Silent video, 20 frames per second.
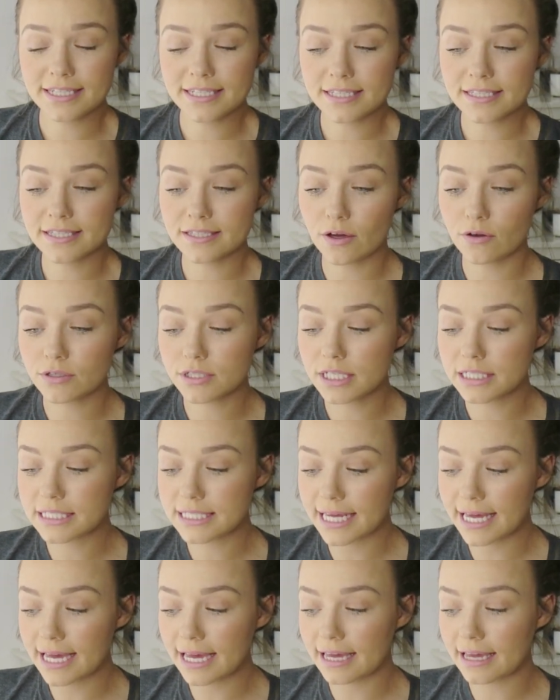So
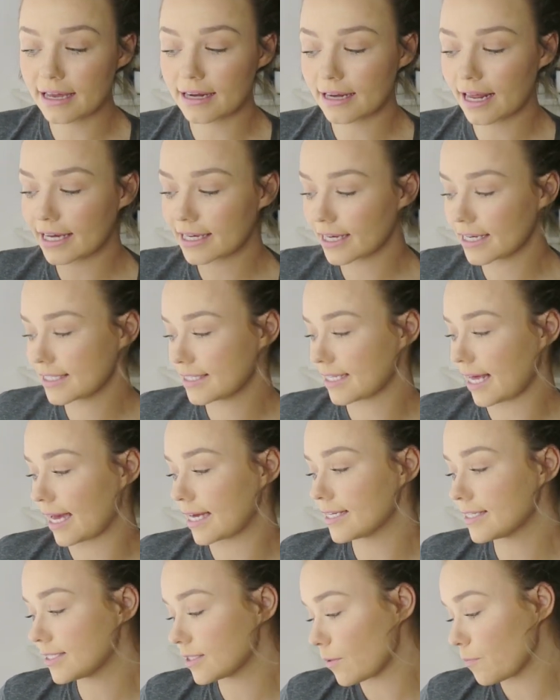today, like I
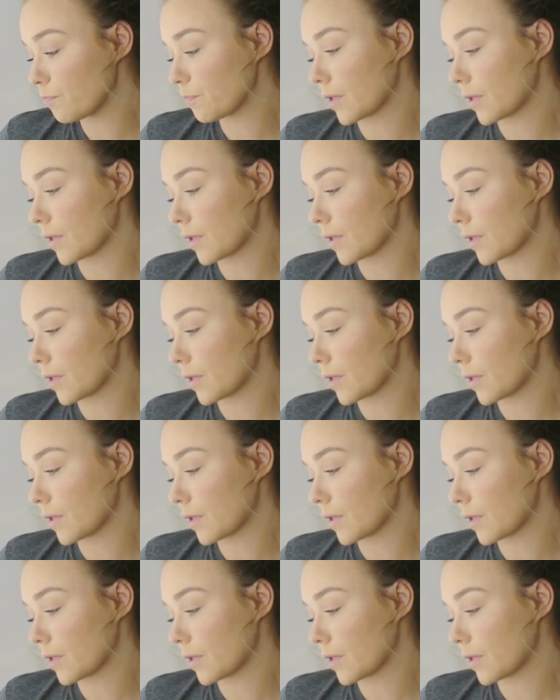said,